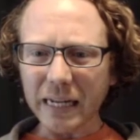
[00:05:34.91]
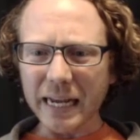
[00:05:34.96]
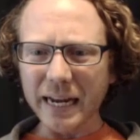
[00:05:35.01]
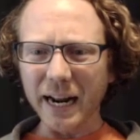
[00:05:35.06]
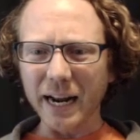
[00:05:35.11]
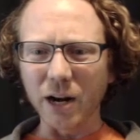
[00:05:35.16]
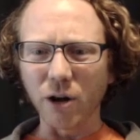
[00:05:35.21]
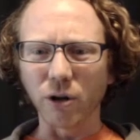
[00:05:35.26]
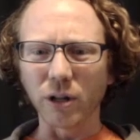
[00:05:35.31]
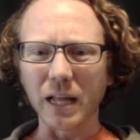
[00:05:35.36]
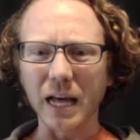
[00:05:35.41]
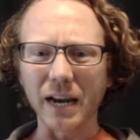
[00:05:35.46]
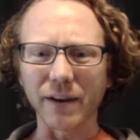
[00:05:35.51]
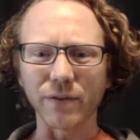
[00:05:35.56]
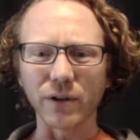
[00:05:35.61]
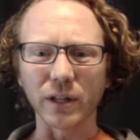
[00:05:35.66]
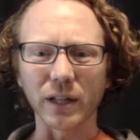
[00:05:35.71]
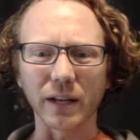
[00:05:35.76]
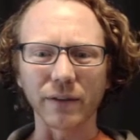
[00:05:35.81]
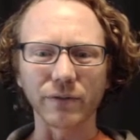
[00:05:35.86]
And I know a lot
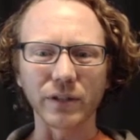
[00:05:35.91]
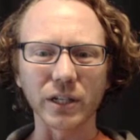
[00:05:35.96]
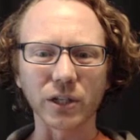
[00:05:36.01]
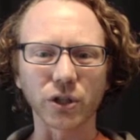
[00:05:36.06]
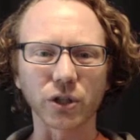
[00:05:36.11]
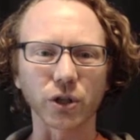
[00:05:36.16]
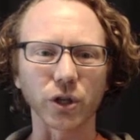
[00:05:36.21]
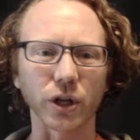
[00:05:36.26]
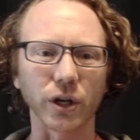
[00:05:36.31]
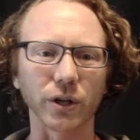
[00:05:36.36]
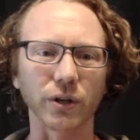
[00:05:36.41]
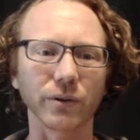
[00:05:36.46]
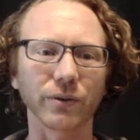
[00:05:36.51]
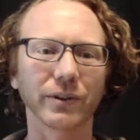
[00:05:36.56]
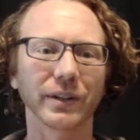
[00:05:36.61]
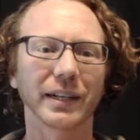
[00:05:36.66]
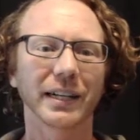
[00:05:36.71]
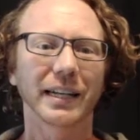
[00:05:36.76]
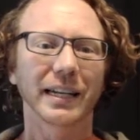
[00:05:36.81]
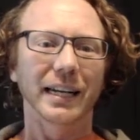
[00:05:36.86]
of you love this
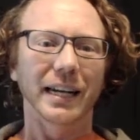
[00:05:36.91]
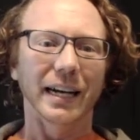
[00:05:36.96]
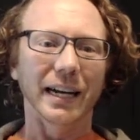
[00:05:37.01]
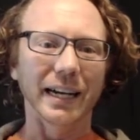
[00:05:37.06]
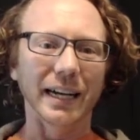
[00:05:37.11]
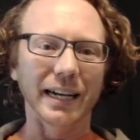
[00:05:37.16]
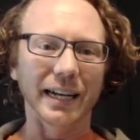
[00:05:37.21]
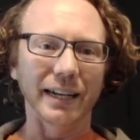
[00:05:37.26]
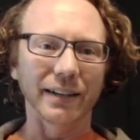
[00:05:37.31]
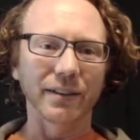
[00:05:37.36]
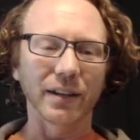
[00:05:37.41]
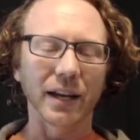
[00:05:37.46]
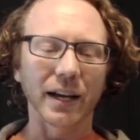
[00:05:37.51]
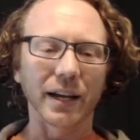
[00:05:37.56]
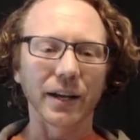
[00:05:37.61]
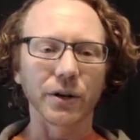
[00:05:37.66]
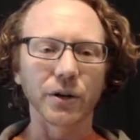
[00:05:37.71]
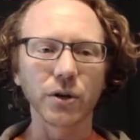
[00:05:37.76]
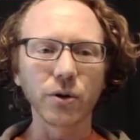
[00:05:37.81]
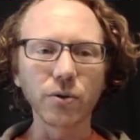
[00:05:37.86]
show,
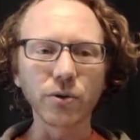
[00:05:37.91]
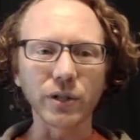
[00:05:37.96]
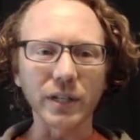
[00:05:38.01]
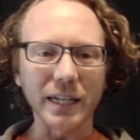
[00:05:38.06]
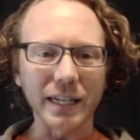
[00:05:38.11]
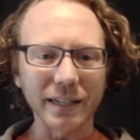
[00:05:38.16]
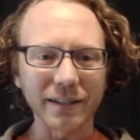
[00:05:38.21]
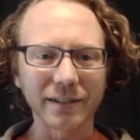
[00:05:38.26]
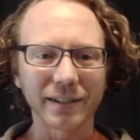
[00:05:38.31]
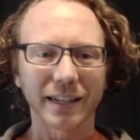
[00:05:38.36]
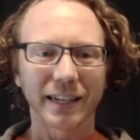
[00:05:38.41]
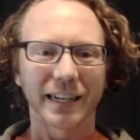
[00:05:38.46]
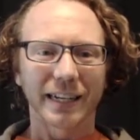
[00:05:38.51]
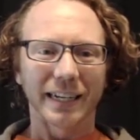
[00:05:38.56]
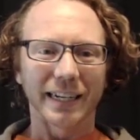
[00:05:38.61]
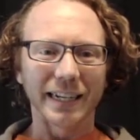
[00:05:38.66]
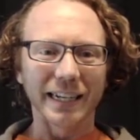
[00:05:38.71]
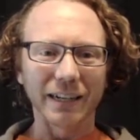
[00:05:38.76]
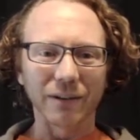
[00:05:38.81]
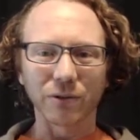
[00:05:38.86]
Newsies,
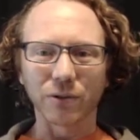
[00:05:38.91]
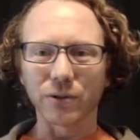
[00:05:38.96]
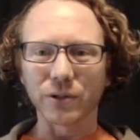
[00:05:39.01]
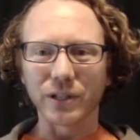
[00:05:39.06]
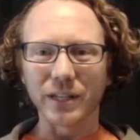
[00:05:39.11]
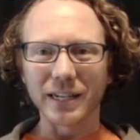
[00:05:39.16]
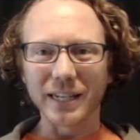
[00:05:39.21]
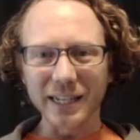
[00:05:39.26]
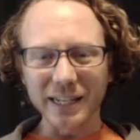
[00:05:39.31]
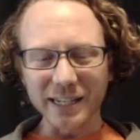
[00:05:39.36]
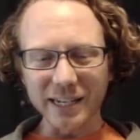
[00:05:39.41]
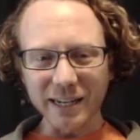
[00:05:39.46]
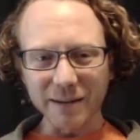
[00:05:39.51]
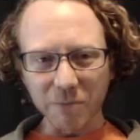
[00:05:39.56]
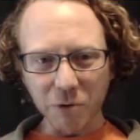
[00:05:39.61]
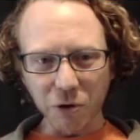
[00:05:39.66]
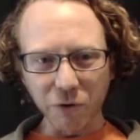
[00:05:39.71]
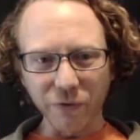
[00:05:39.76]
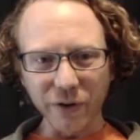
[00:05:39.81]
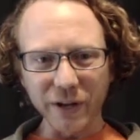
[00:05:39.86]
which was the
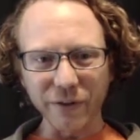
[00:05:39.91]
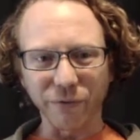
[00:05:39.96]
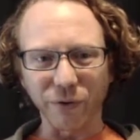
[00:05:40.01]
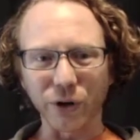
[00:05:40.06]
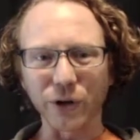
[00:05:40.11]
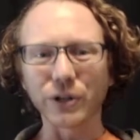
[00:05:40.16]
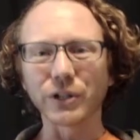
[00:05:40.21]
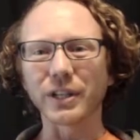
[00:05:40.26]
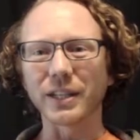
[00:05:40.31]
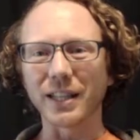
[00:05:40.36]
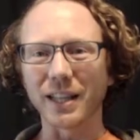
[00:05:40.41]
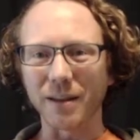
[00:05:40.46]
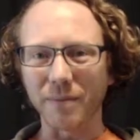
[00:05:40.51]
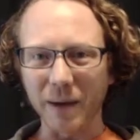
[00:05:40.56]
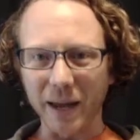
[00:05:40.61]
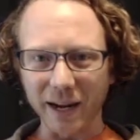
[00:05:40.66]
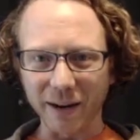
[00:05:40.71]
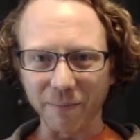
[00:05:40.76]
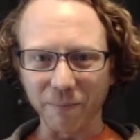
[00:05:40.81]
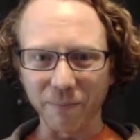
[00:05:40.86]
Disney movie first, and then they
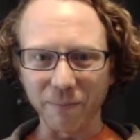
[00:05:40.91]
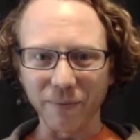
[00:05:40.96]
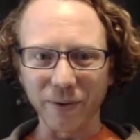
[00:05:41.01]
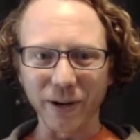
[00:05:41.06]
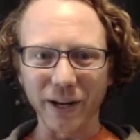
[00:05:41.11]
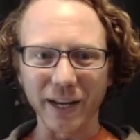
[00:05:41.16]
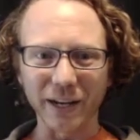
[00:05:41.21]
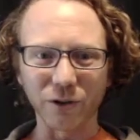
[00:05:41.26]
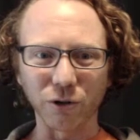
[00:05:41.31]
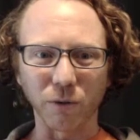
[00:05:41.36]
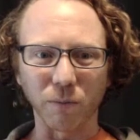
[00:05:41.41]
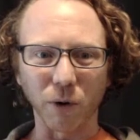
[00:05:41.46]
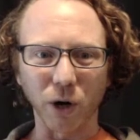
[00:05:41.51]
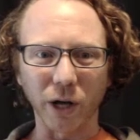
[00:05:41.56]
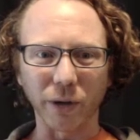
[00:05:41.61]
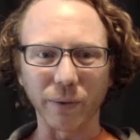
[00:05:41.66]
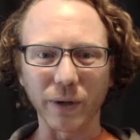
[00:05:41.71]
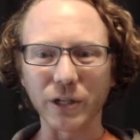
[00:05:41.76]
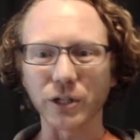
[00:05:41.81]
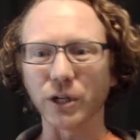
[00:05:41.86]
made it into a
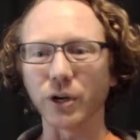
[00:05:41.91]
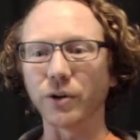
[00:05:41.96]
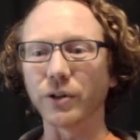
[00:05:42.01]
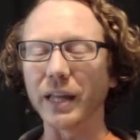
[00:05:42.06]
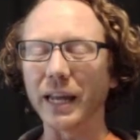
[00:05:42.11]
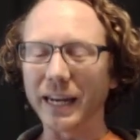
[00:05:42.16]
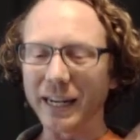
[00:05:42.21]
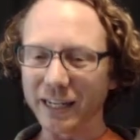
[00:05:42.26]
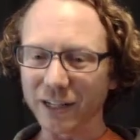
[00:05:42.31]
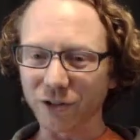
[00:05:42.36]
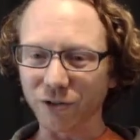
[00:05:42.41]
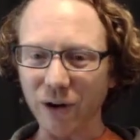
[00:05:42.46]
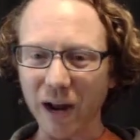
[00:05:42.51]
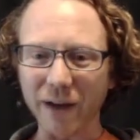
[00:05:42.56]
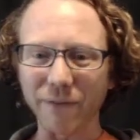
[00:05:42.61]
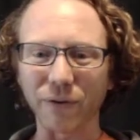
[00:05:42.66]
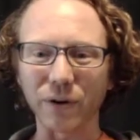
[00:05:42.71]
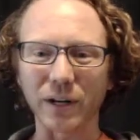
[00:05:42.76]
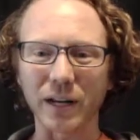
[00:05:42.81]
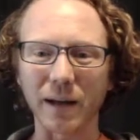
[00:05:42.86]
Broadway show, and they did it at
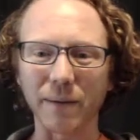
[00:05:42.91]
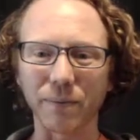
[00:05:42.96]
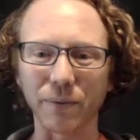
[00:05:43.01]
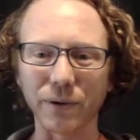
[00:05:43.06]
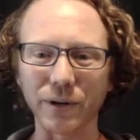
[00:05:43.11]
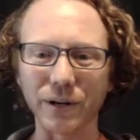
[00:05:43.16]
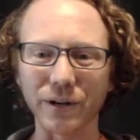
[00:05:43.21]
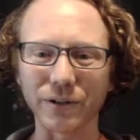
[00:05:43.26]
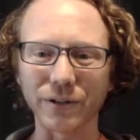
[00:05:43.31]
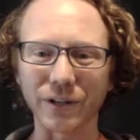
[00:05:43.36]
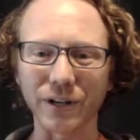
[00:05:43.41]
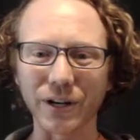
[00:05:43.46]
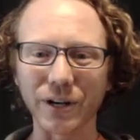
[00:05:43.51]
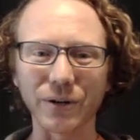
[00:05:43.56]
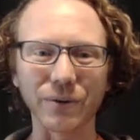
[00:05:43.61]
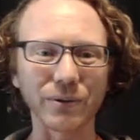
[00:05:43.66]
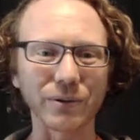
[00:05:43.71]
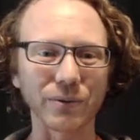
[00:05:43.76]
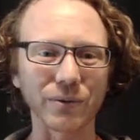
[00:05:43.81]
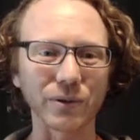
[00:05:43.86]
Stratford a couple of years
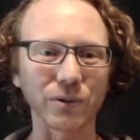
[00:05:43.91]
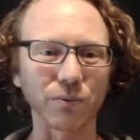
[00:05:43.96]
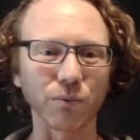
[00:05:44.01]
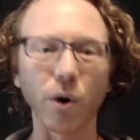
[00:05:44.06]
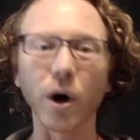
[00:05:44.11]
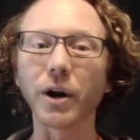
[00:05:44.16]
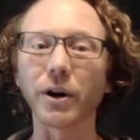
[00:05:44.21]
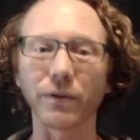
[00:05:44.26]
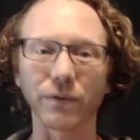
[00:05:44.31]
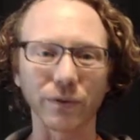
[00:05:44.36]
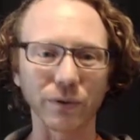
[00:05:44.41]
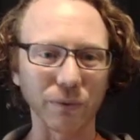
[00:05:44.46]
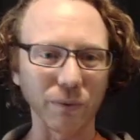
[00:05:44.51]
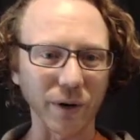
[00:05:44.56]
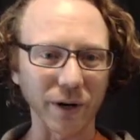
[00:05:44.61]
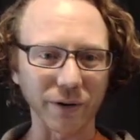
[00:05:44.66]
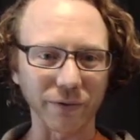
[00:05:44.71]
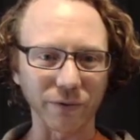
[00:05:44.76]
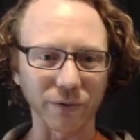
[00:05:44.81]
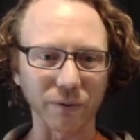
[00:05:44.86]
ago, which was wonderful,
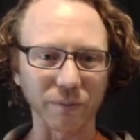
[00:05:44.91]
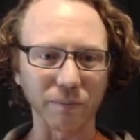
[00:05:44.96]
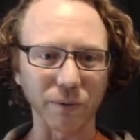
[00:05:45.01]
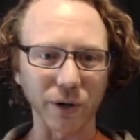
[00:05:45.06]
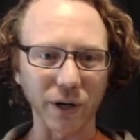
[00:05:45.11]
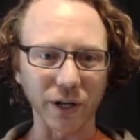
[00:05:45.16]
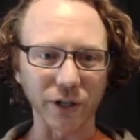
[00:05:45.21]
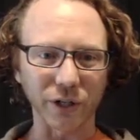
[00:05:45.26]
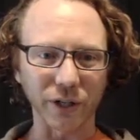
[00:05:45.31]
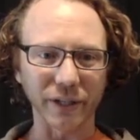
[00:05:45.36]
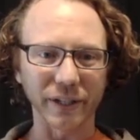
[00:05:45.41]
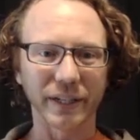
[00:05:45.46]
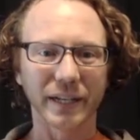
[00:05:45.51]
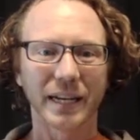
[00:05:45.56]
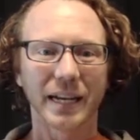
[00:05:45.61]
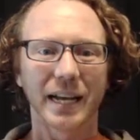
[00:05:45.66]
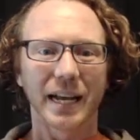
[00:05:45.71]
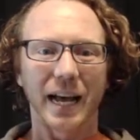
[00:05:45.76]
wonderful production.